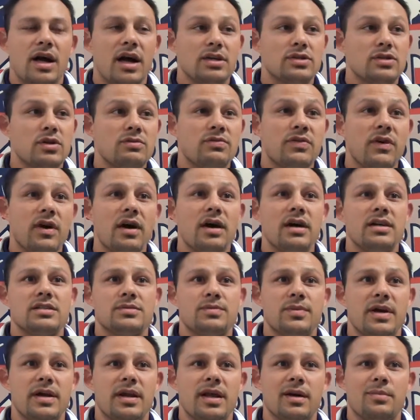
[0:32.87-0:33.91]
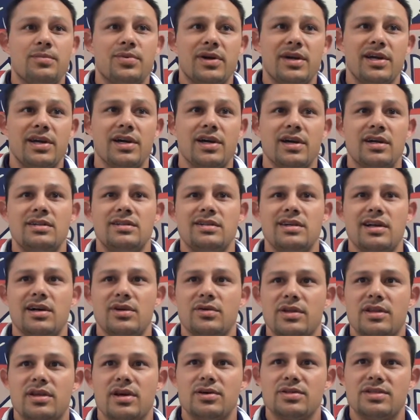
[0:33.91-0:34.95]
So far, it's been pretty good. You
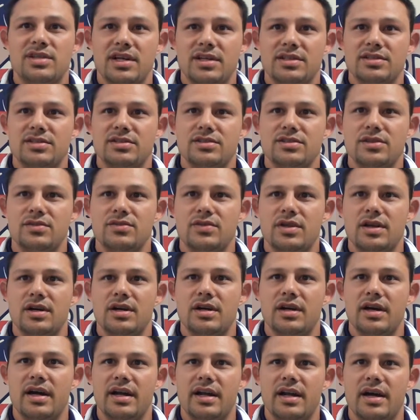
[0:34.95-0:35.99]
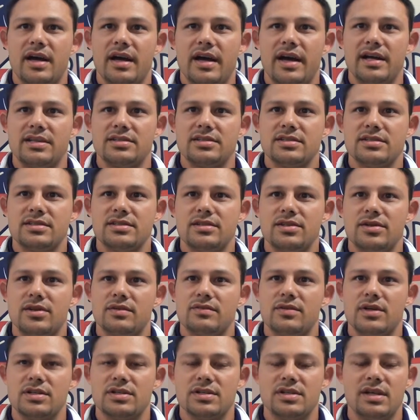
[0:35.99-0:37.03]
know, with Coach Hutchins over there at Ashland
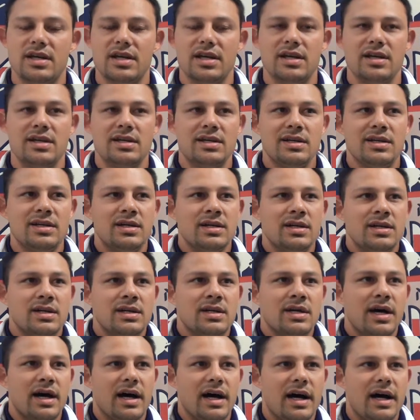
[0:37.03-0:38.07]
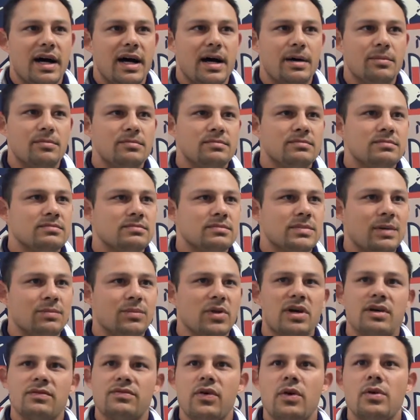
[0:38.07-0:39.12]
University, I'm
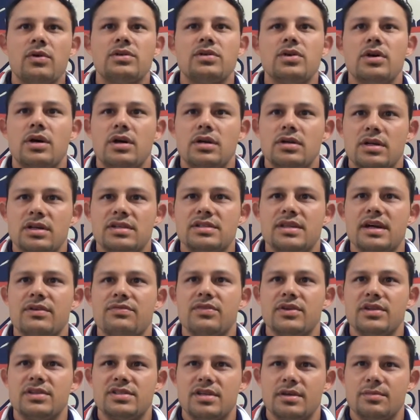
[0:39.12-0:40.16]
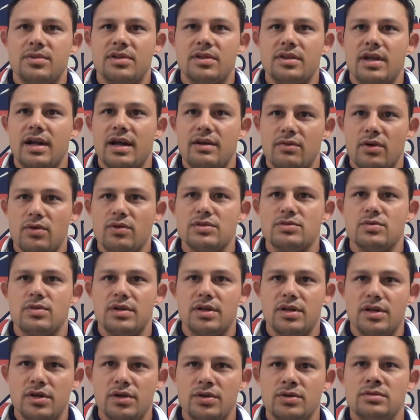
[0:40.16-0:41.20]
looking forward to it. It's definitely something that I've always
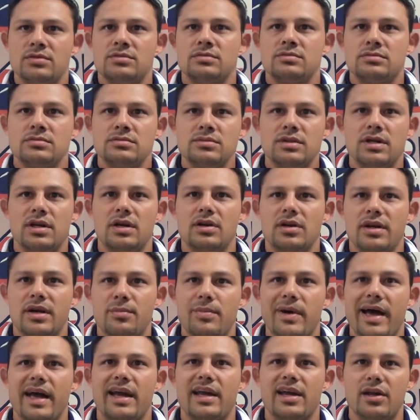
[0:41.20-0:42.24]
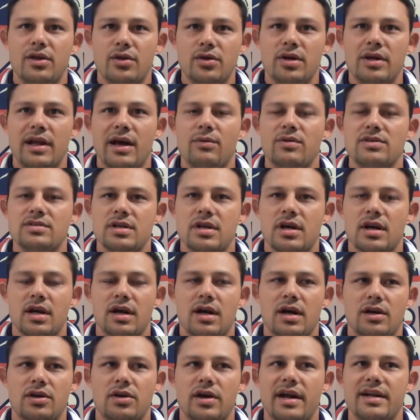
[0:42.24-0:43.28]
wanted to do. You know, get back into it. I was
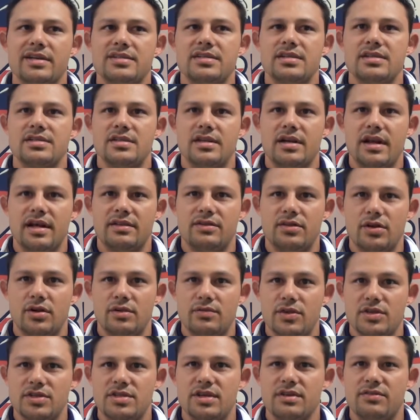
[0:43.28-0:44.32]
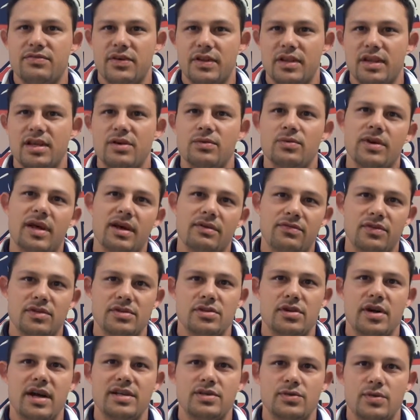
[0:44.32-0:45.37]
a grad assistant at the University of Findlay when I
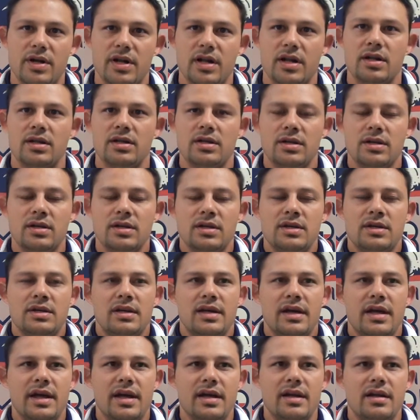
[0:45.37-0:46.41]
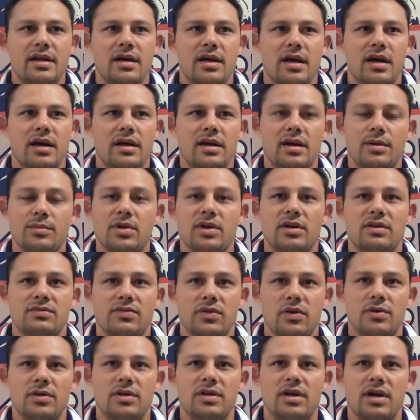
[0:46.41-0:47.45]
first graduated, and you know, I'm looking
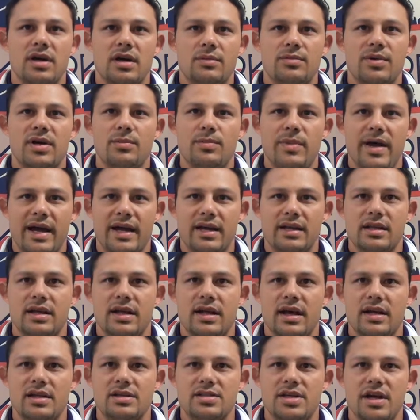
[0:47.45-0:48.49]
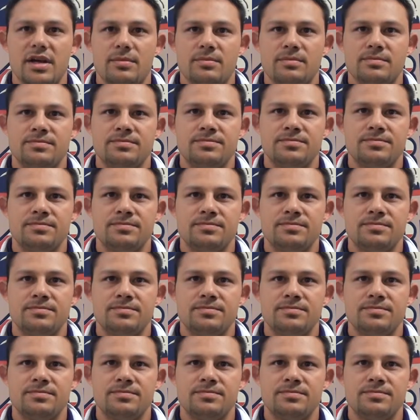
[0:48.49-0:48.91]
forward to being back in the college game.